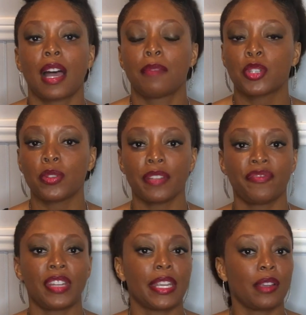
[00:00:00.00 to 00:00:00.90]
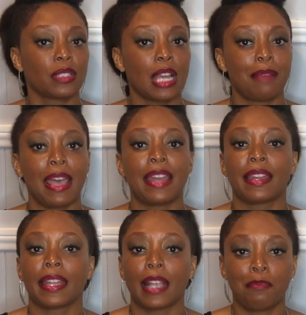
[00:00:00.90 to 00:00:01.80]
I'm shooting videos, I'm
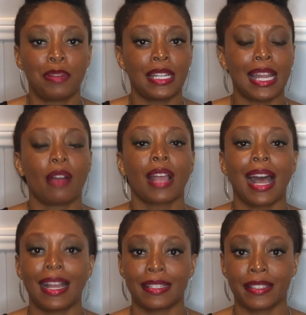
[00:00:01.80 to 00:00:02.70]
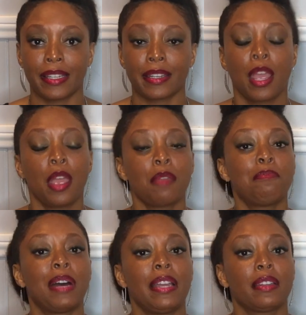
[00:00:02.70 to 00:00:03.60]
editing, I'm putting out content.
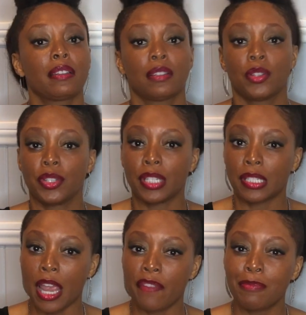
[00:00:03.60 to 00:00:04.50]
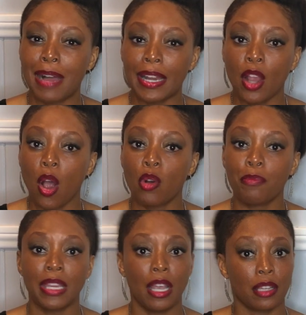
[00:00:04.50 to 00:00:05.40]
But does everybody owe
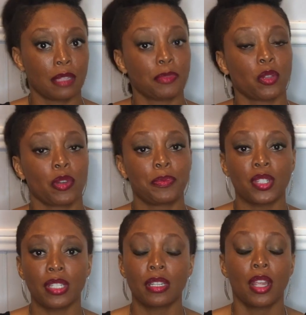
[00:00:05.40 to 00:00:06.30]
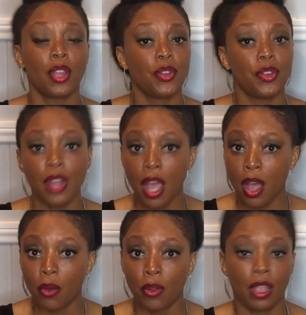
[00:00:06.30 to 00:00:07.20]
me a subscription? No.